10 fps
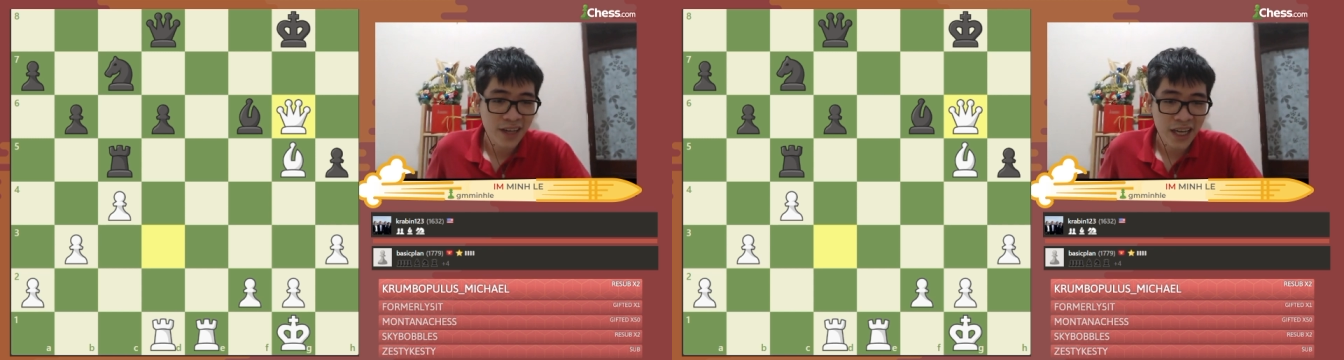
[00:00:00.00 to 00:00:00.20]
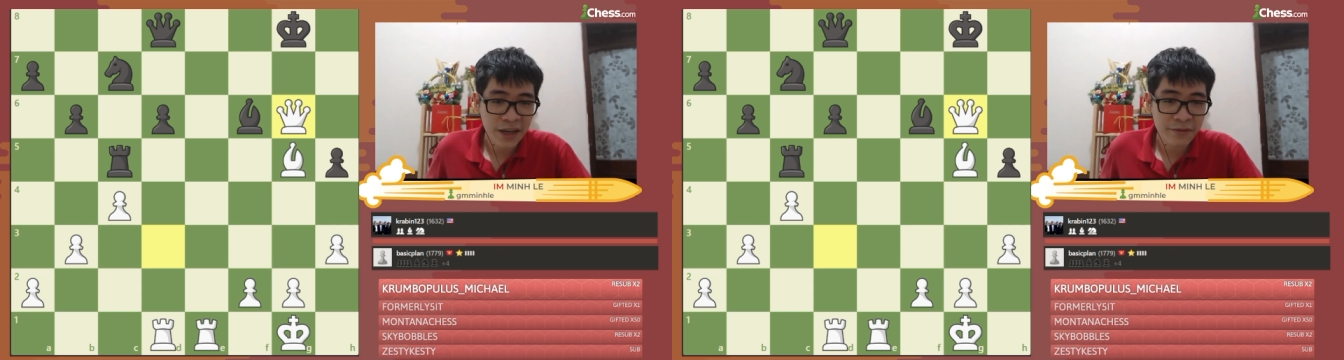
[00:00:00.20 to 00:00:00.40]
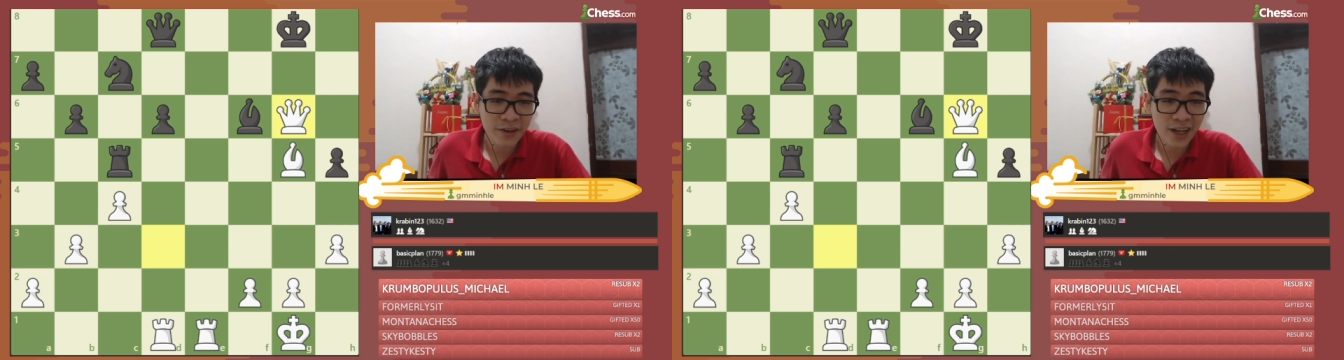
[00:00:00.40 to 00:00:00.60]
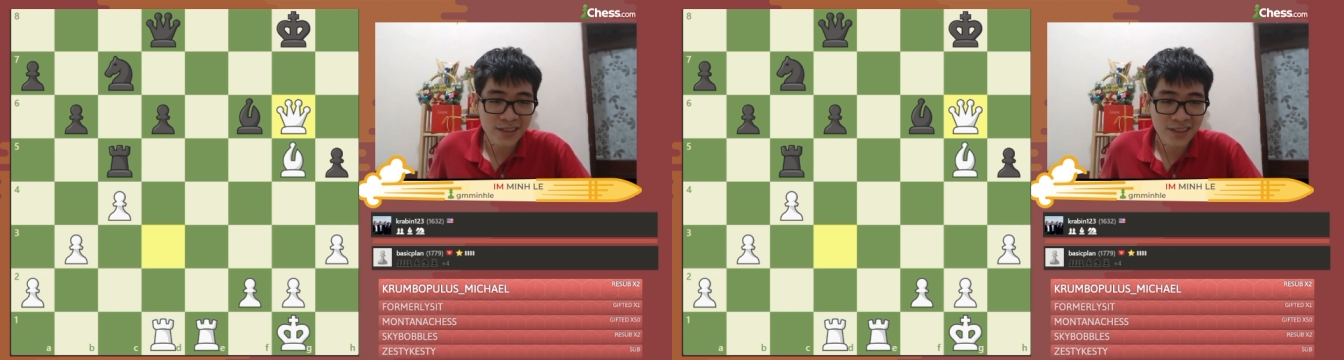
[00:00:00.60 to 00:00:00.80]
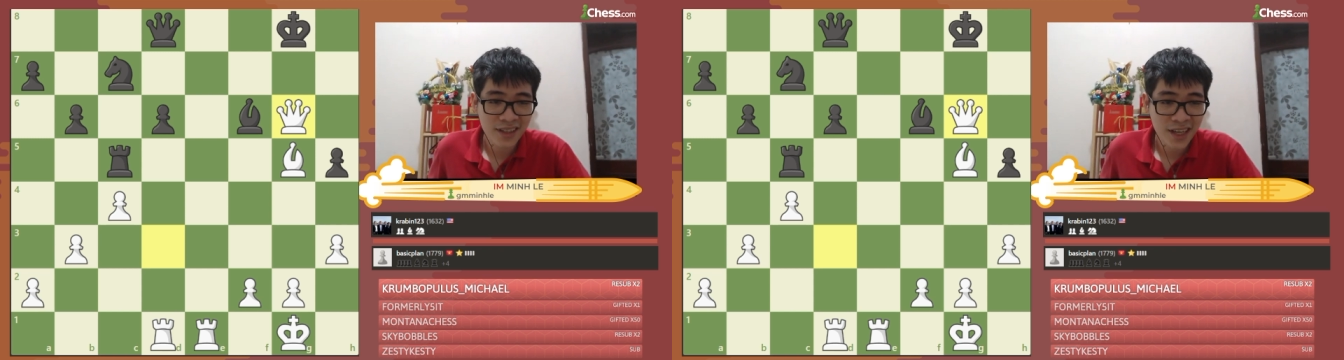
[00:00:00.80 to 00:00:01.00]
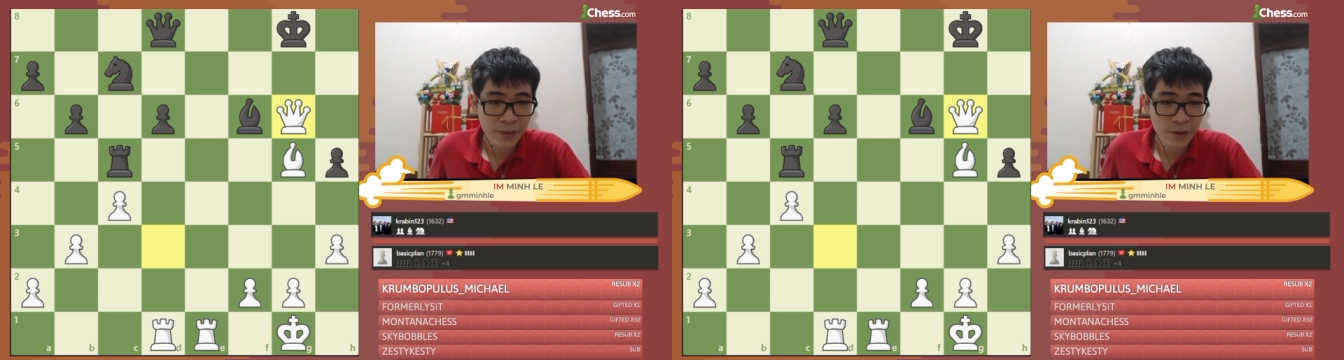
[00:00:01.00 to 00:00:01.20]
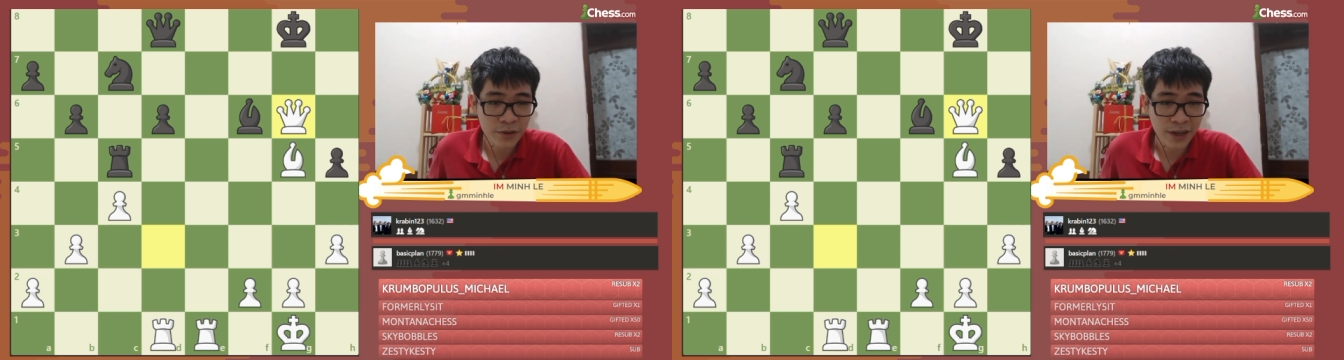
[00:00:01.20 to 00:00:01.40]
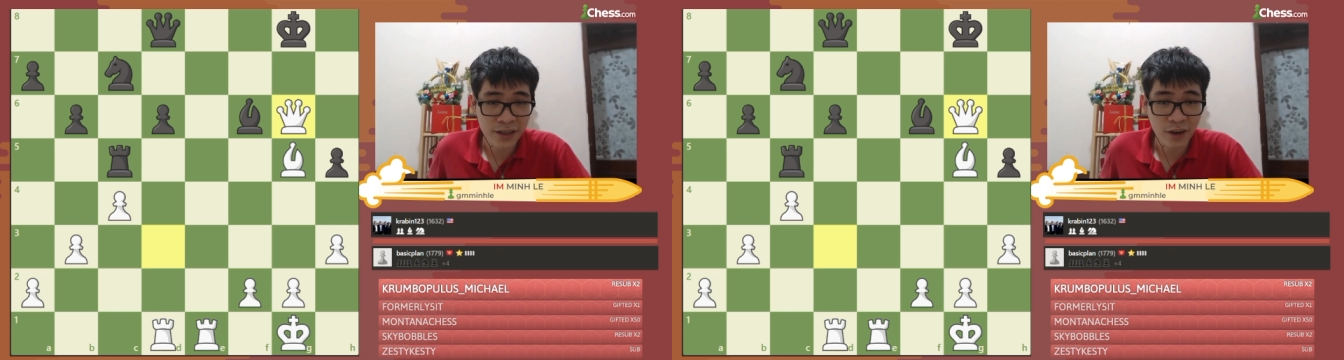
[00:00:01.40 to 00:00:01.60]
If not, he will
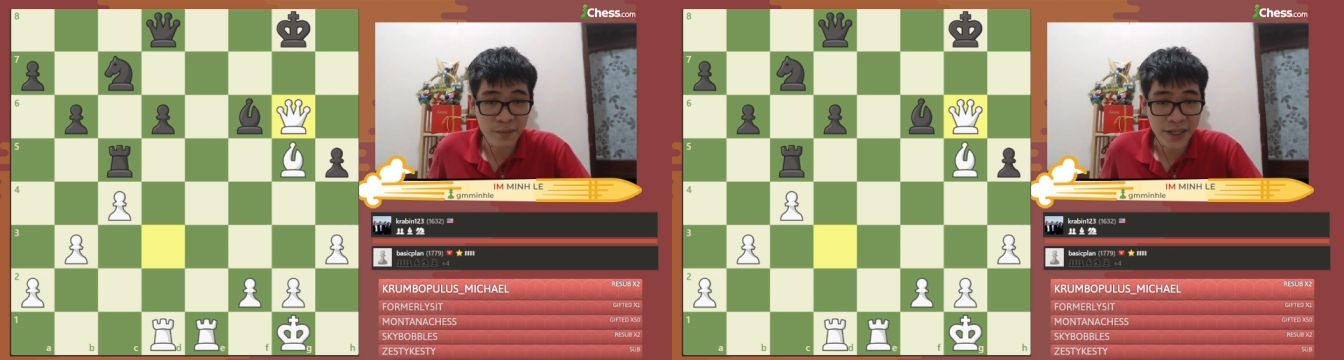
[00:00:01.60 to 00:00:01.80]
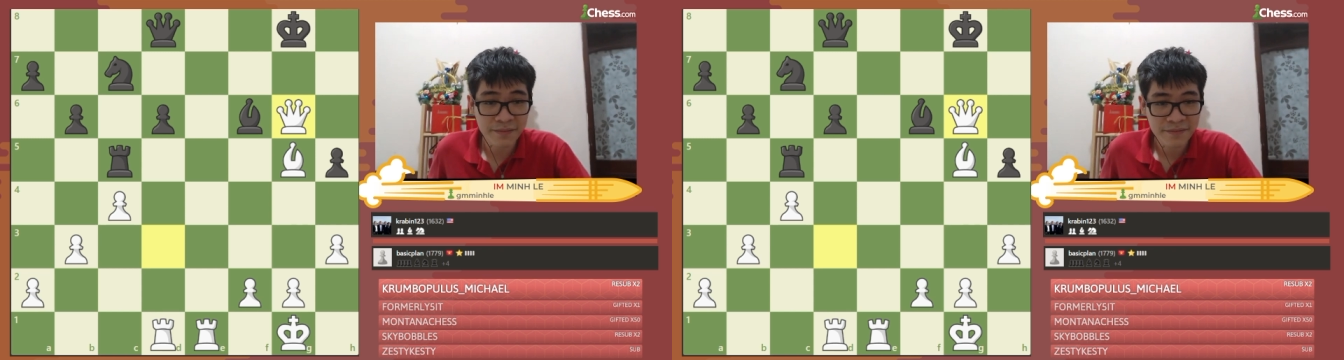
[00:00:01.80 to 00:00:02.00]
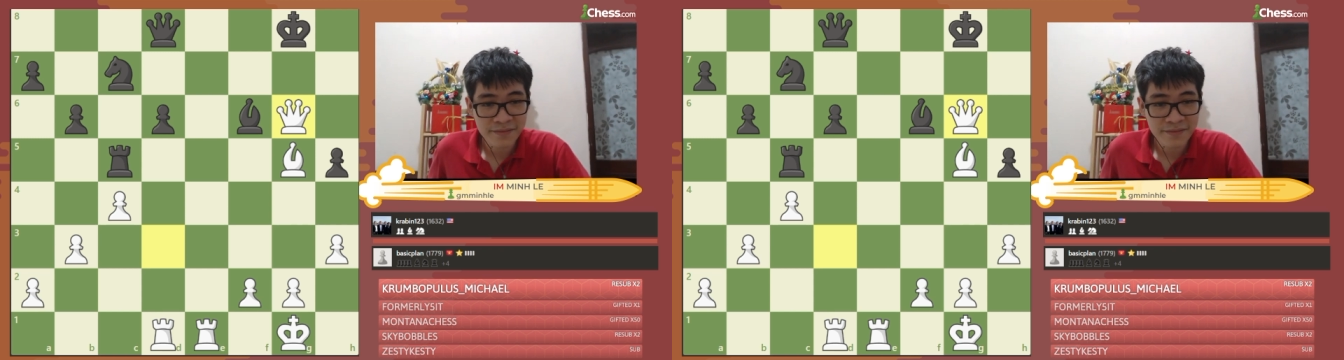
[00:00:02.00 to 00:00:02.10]
try and call me.